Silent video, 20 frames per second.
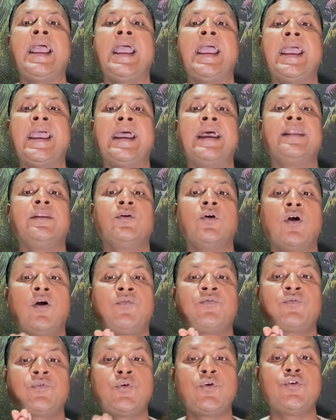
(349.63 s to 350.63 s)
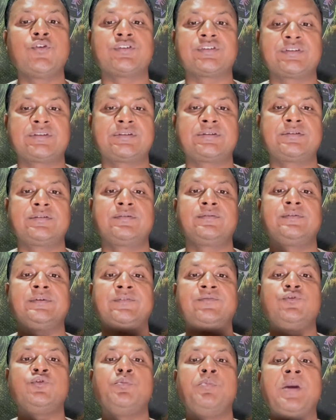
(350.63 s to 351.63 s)
And of course,
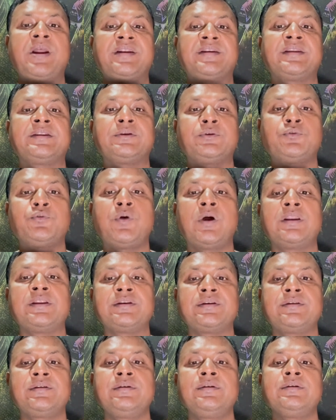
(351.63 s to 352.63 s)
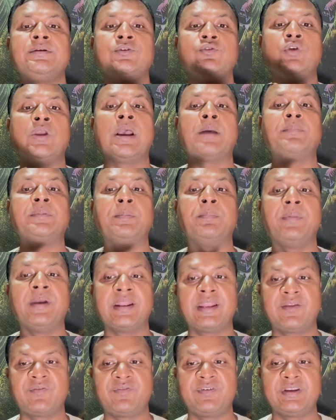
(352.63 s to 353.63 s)
if you maintain quality, you have the
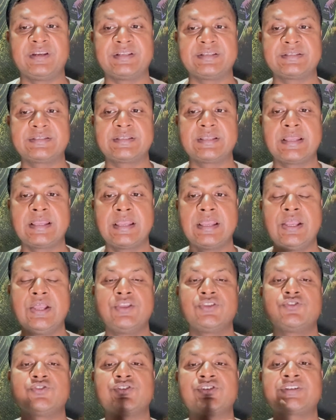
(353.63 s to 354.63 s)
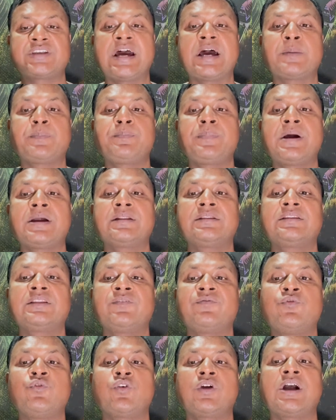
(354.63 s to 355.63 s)
benefits. So sharper the
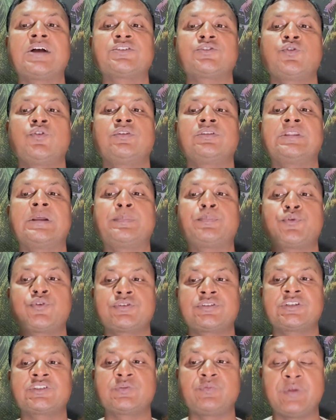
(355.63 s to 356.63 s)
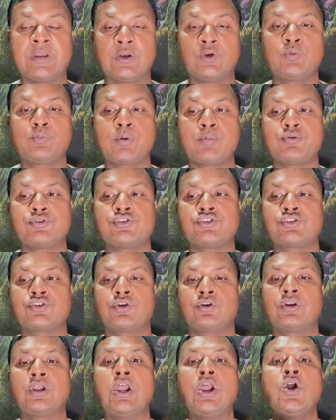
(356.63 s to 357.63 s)
focus on the project's value
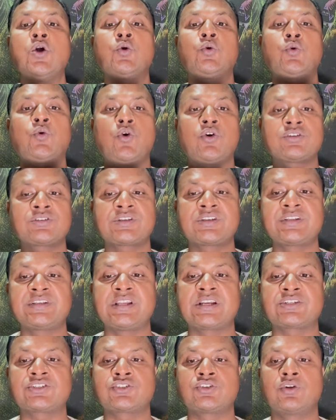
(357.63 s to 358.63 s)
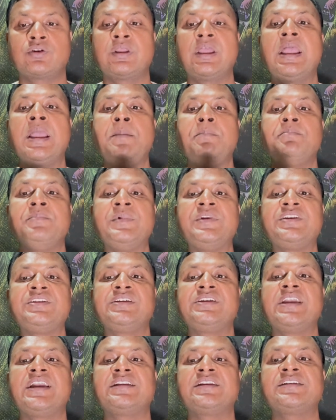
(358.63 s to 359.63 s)
proposition, cost reduction,
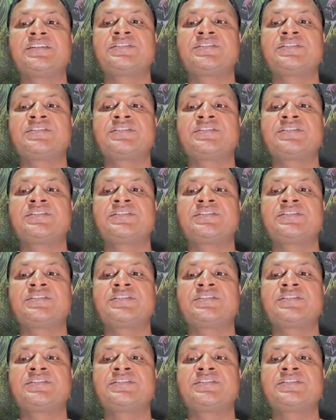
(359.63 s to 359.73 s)
mitigated